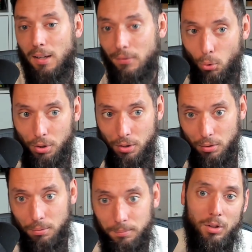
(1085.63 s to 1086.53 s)
for you.
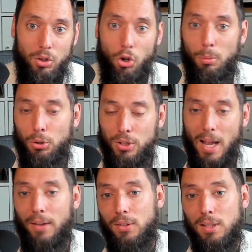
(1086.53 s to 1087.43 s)
You almost
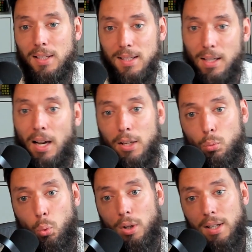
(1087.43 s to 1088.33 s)
have to decide
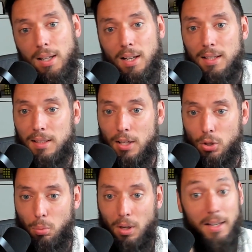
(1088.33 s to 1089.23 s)
what it is that you
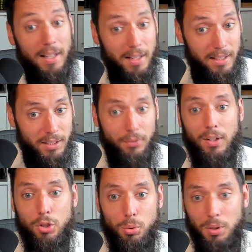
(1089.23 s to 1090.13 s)
want, and again,
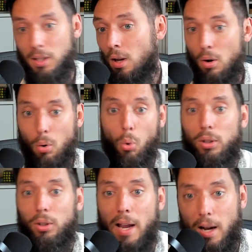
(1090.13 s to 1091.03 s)
individually
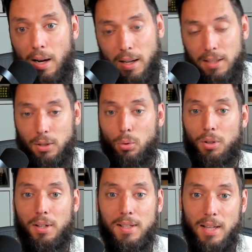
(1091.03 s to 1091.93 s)
or as an
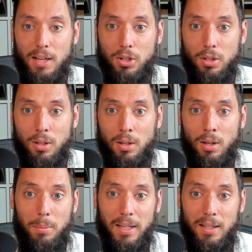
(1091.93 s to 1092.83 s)
organization.
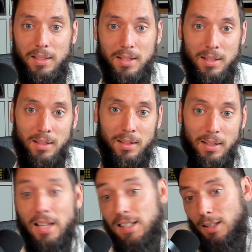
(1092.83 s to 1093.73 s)
Because
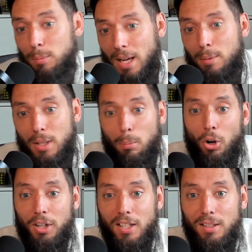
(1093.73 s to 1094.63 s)
yeah, sometimes the
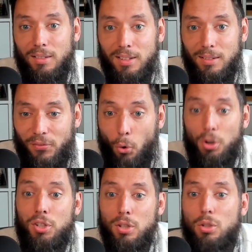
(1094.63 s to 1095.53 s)
market
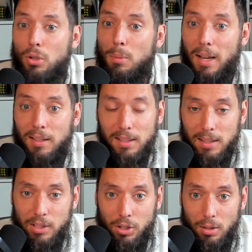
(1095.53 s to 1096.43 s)
forces you to make a
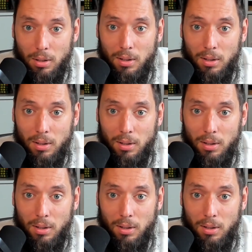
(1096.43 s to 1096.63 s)
decision.